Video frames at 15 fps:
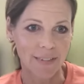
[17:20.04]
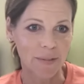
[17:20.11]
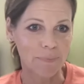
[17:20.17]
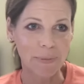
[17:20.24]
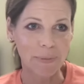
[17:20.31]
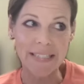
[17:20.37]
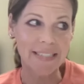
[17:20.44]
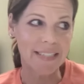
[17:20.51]
the
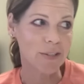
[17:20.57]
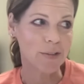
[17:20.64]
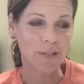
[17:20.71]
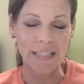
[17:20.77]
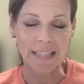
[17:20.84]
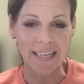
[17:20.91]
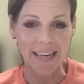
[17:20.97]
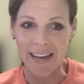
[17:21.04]
best and
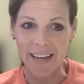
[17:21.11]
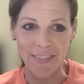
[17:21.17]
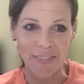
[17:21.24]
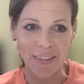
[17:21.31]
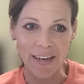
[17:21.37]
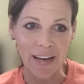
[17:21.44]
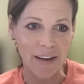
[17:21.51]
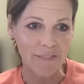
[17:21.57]
only thing i could
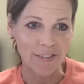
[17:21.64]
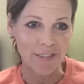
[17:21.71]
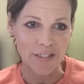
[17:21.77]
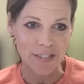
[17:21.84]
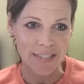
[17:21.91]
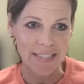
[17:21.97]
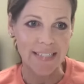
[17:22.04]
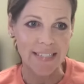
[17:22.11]
think of is
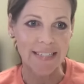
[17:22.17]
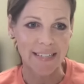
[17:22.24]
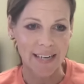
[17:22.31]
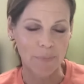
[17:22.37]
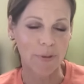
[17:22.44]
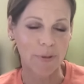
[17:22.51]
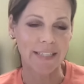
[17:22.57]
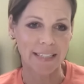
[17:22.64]
just to
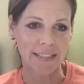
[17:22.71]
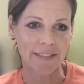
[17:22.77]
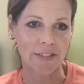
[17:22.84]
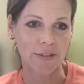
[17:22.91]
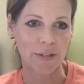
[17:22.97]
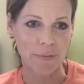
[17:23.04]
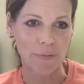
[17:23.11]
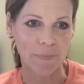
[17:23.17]
stay plugged
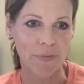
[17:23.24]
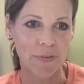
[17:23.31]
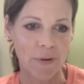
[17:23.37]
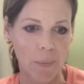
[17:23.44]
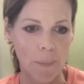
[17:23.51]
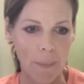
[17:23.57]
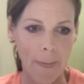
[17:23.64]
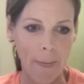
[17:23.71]
into it
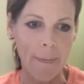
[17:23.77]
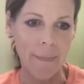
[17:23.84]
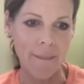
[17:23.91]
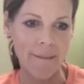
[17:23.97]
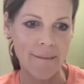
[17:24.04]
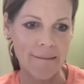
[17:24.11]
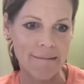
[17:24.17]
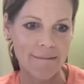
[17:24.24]
so
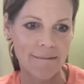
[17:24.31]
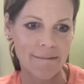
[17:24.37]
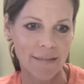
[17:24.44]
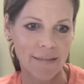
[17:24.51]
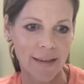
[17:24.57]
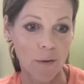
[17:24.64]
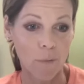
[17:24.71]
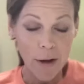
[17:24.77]

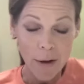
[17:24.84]
and